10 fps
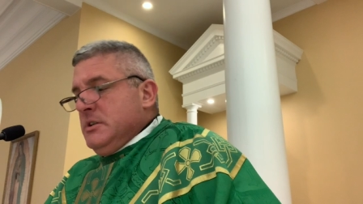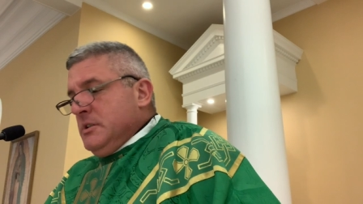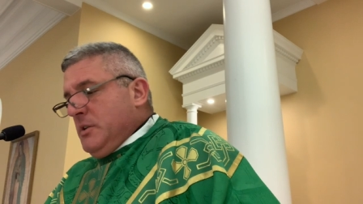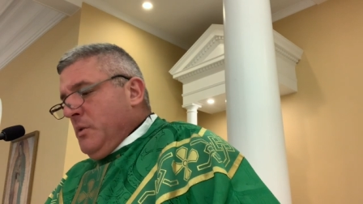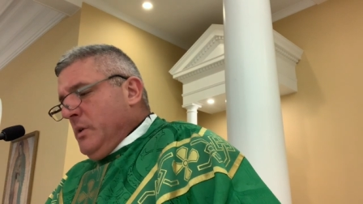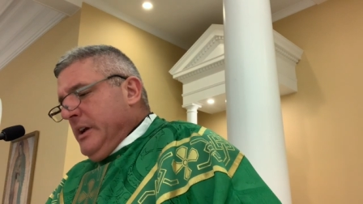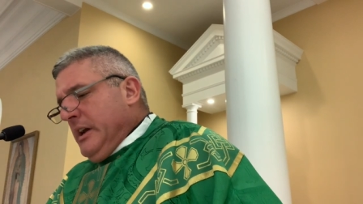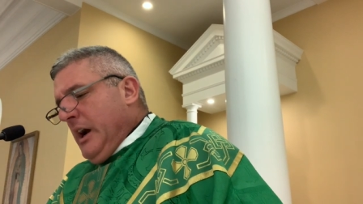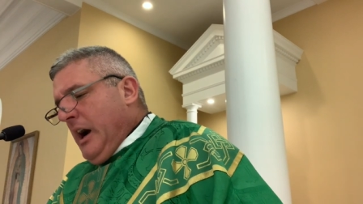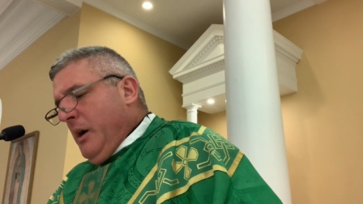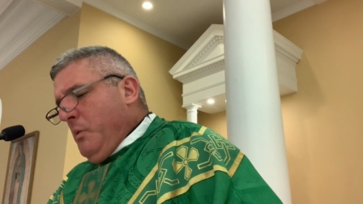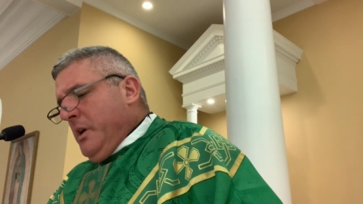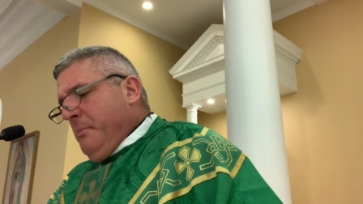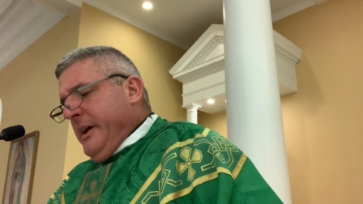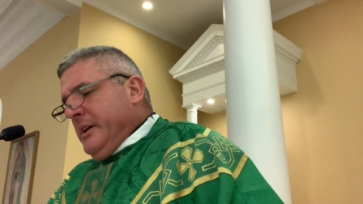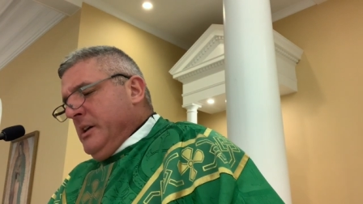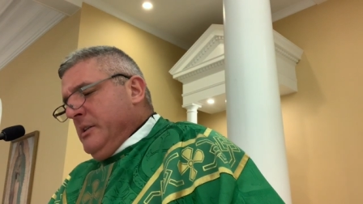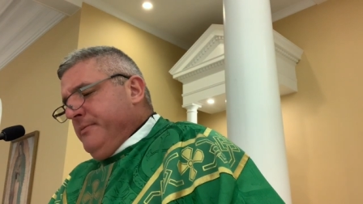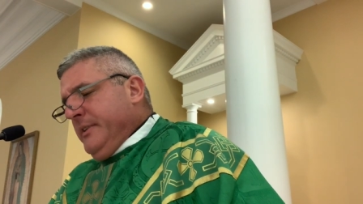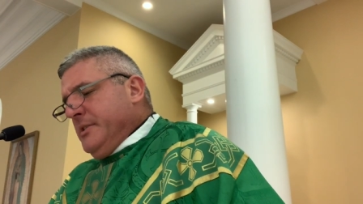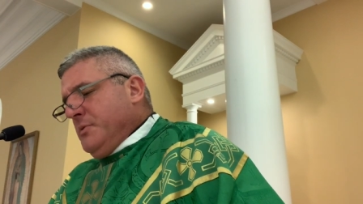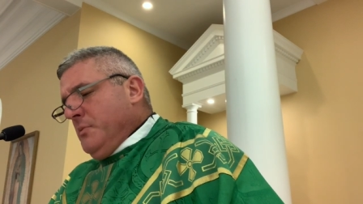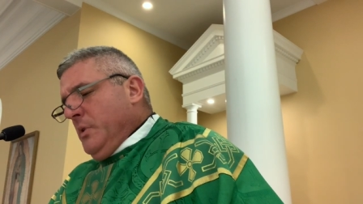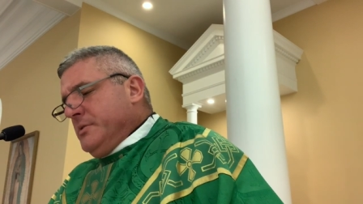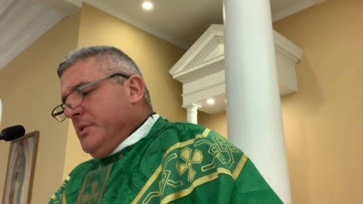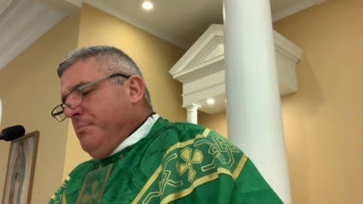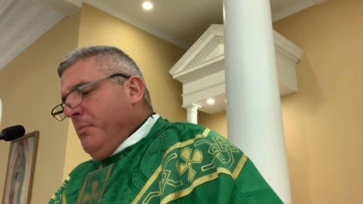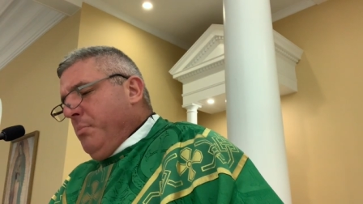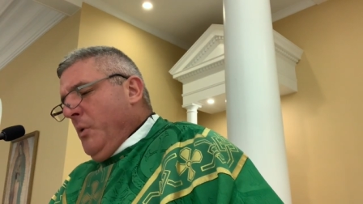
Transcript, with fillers: So I want to make a finish with one simple